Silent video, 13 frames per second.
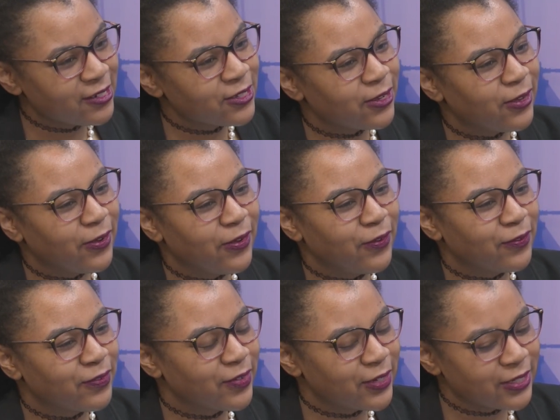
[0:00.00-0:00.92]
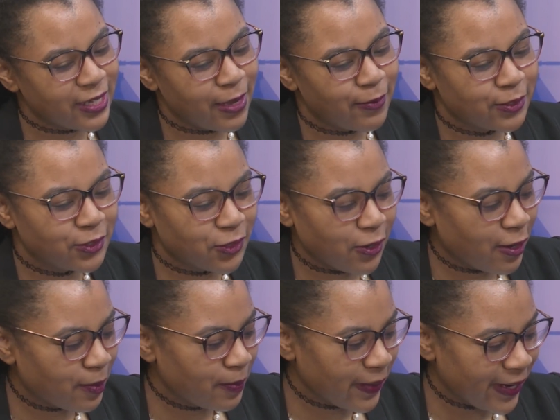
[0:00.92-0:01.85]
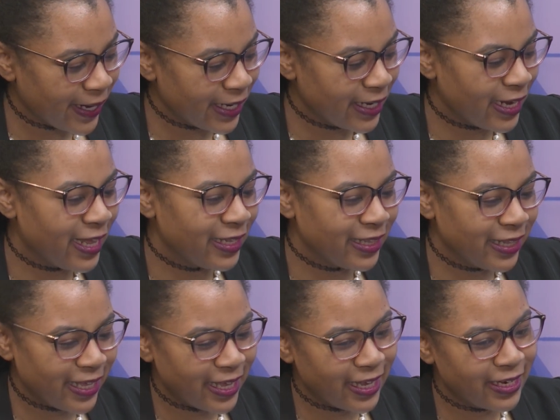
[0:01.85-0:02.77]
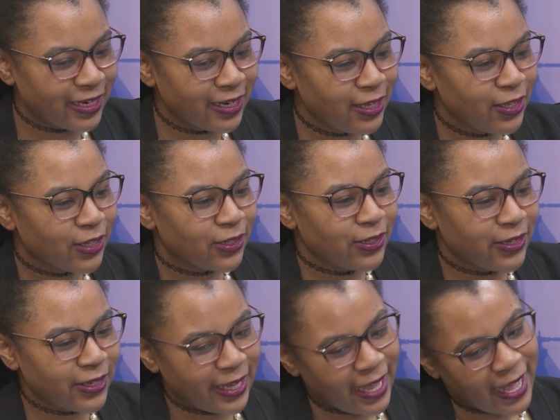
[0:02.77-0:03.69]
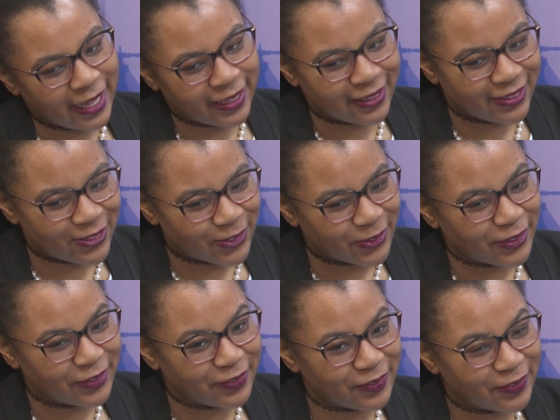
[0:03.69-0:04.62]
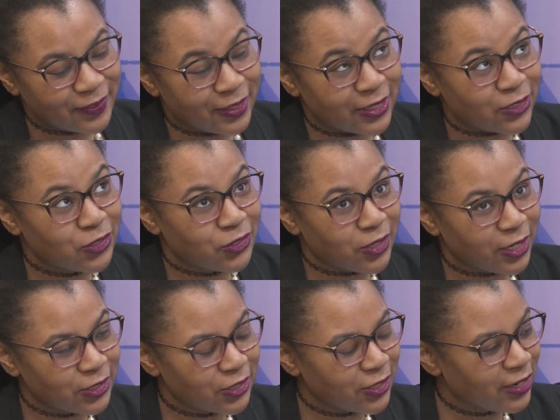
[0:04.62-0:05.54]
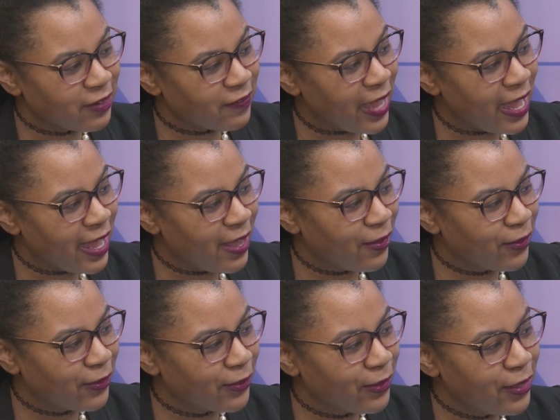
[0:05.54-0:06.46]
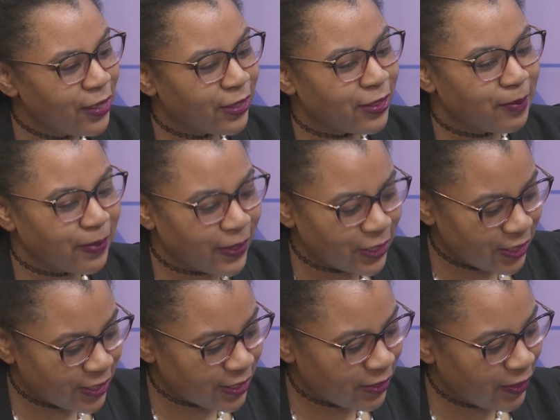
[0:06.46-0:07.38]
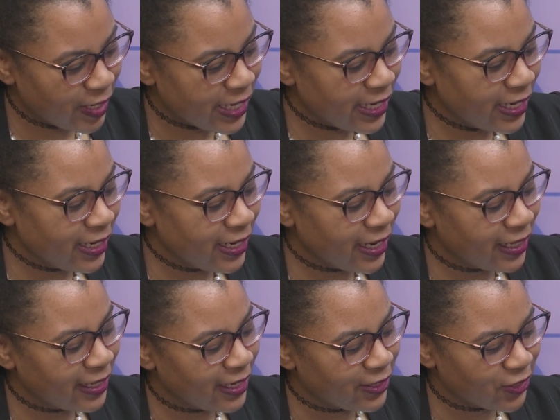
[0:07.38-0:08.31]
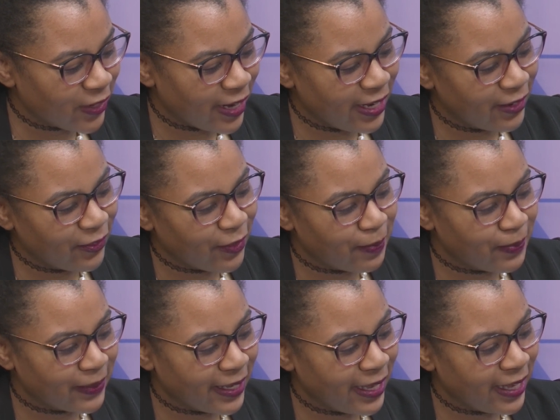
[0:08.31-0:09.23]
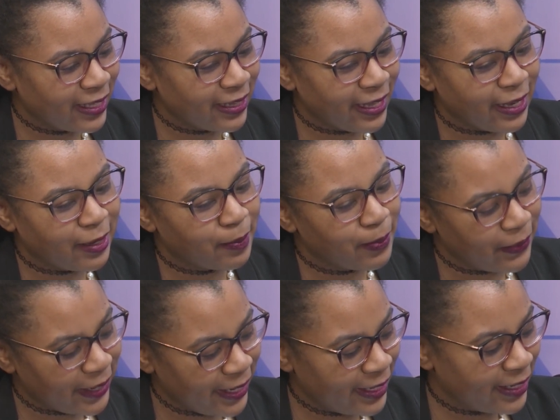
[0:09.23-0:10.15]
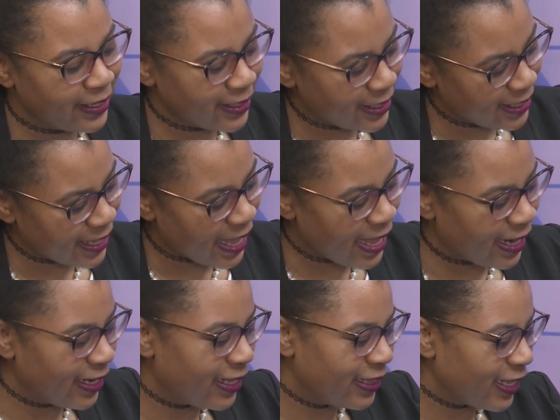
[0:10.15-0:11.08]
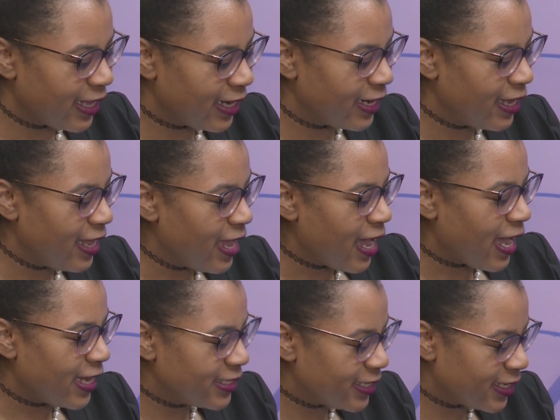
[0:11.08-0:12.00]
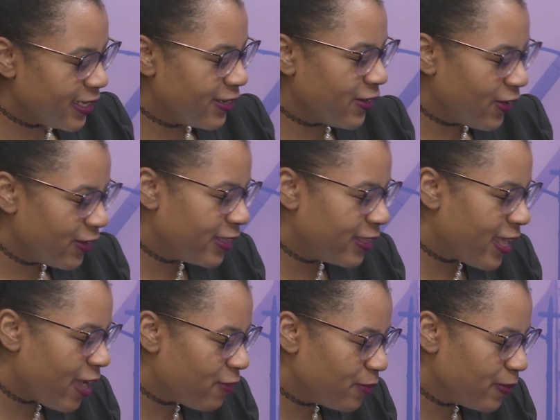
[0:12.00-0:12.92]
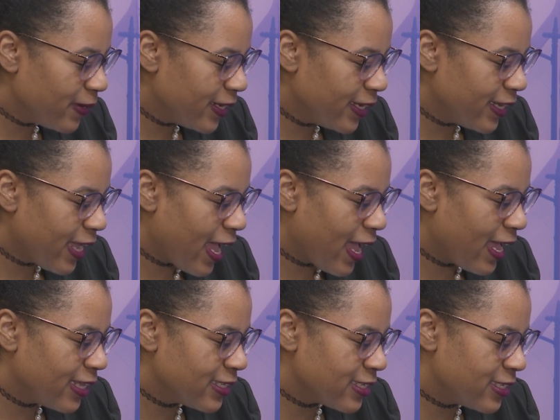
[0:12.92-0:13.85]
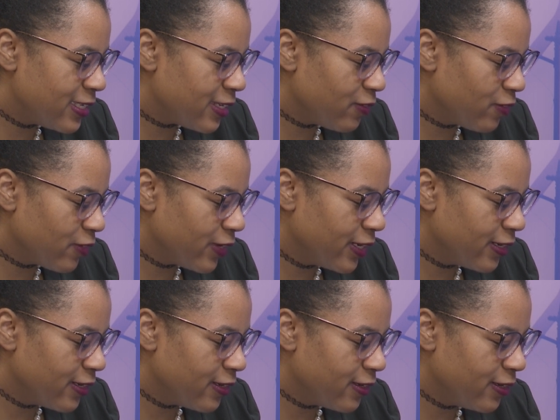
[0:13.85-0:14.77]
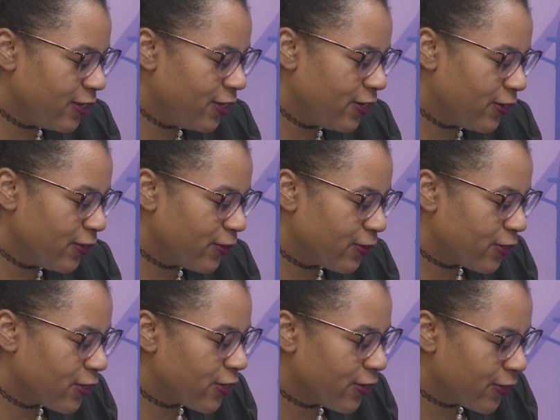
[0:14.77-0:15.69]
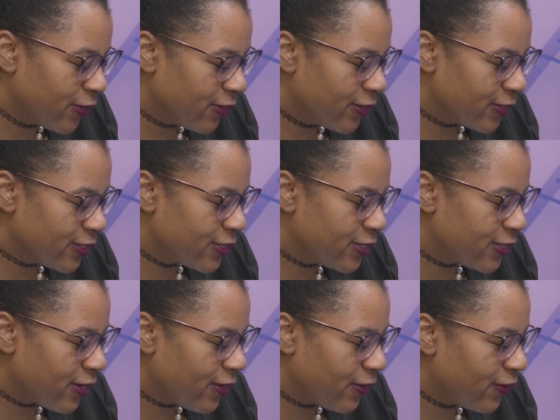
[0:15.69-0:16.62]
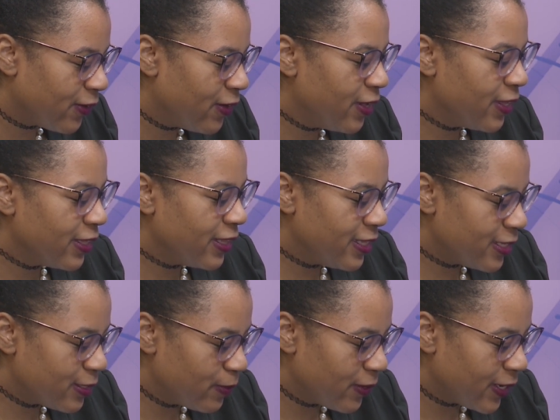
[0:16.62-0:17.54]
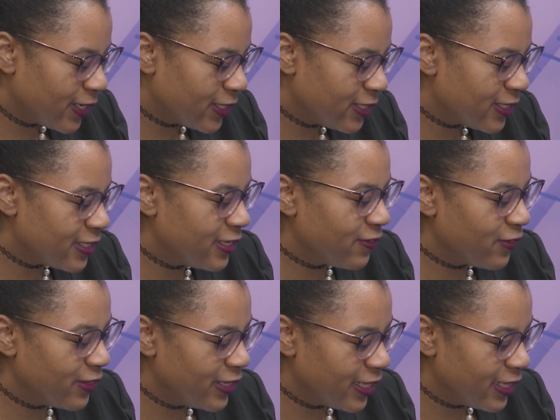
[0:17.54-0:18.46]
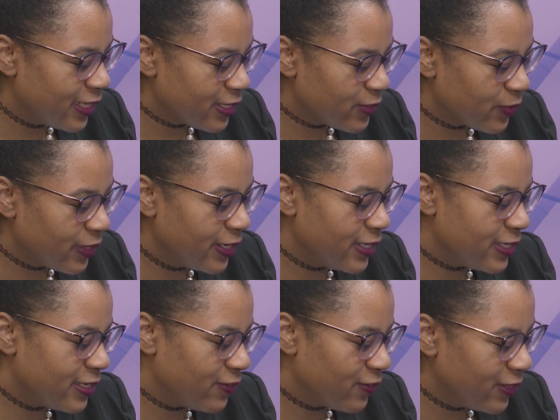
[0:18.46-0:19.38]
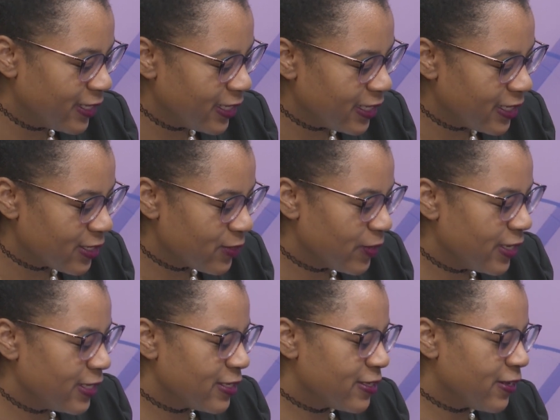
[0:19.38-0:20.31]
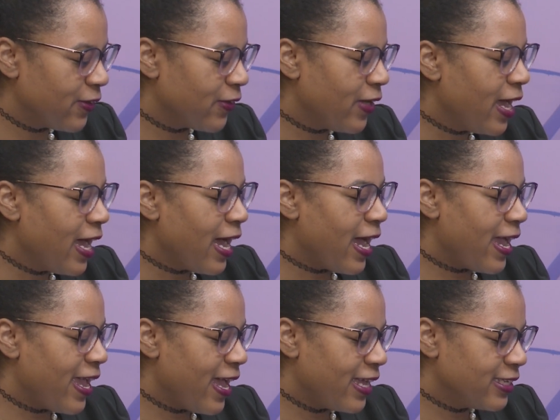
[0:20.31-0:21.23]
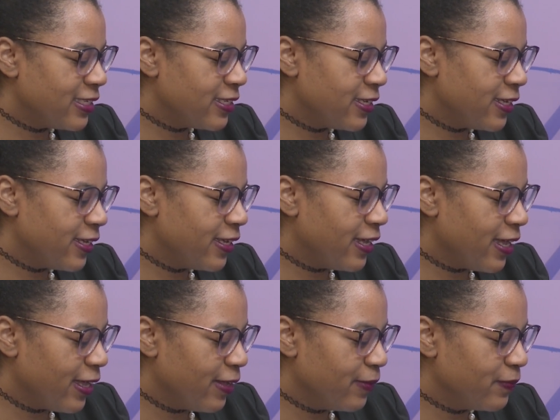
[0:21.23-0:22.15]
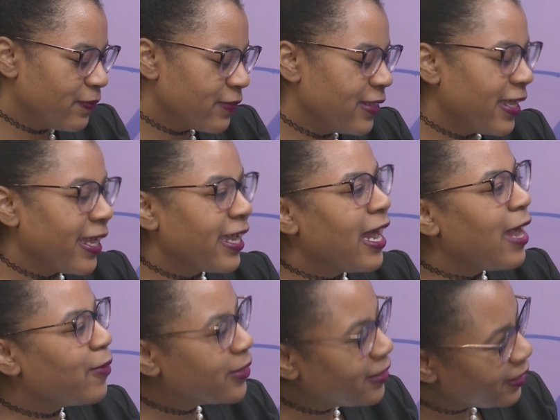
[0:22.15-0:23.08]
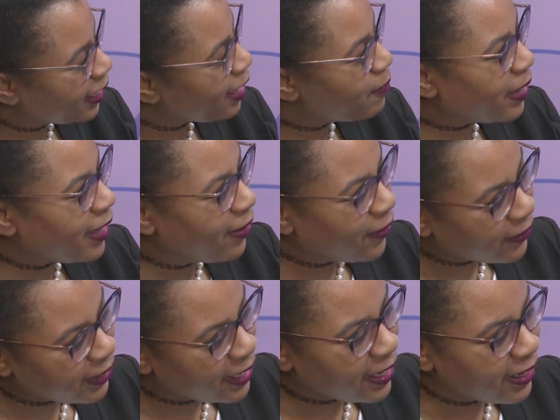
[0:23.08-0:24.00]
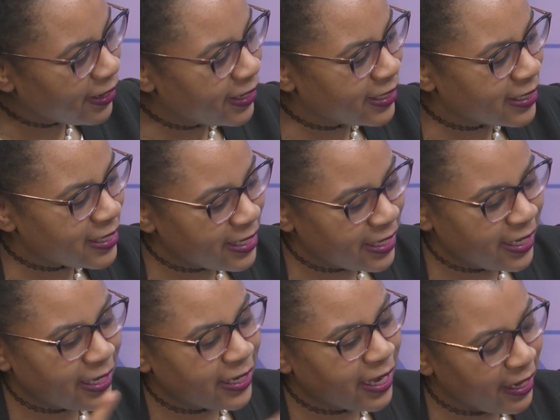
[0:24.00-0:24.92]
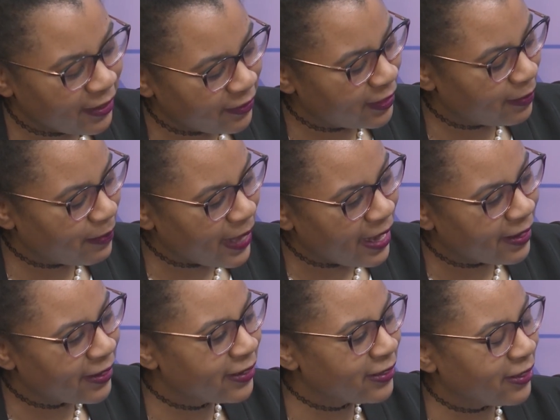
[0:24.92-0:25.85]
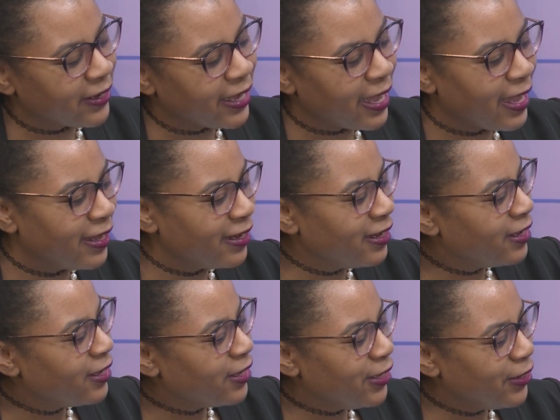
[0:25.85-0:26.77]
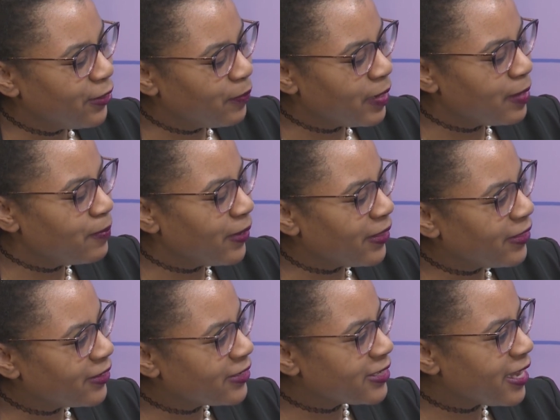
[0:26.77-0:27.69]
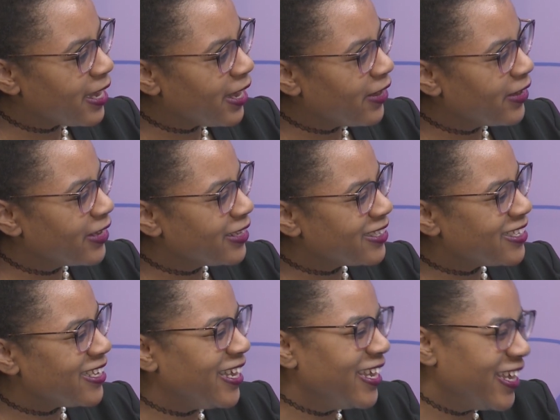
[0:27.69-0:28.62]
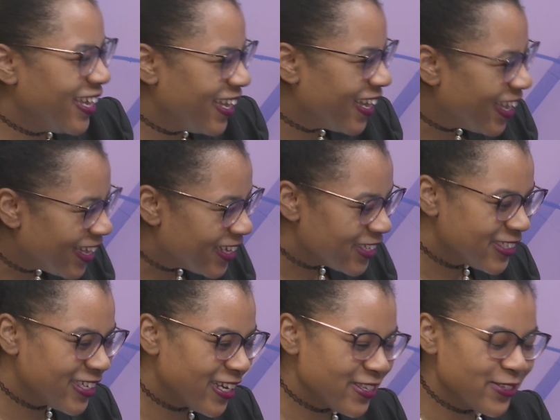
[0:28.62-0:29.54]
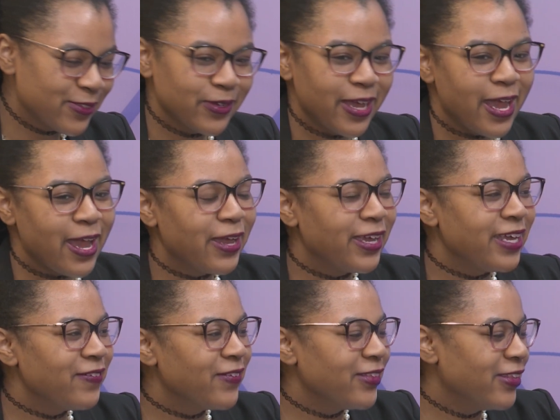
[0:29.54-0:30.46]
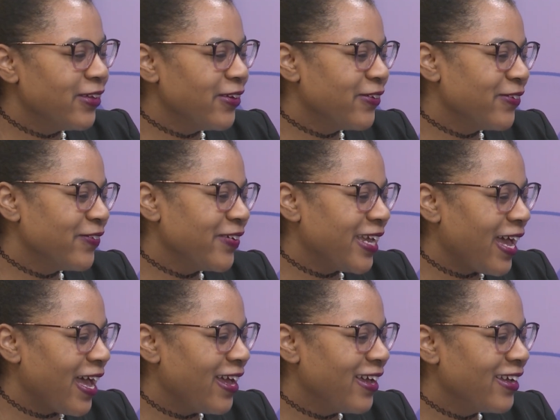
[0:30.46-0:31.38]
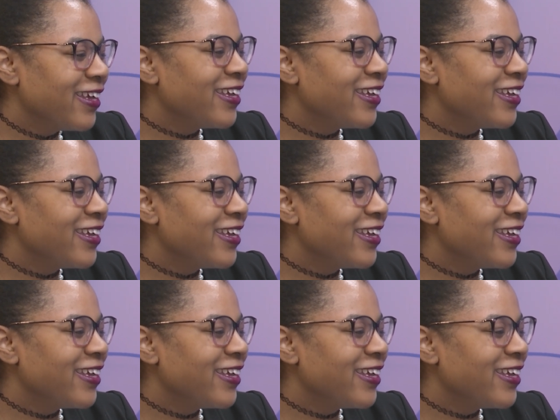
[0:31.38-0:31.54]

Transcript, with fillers: So first I would draw a braid and then look at sort of the structure of how the brush is created and then try and replicate like a braid into that. And then I did, everybody has different, you know, curls. So mm-hmm. this brush is different than this one, is different than this one. So I mm-hmm. had to, um, like, I would look at my own hair and see mm-hmm. kind of the pattern, look at you know, my brother's hair and see. Yeah, um, even have, yeah.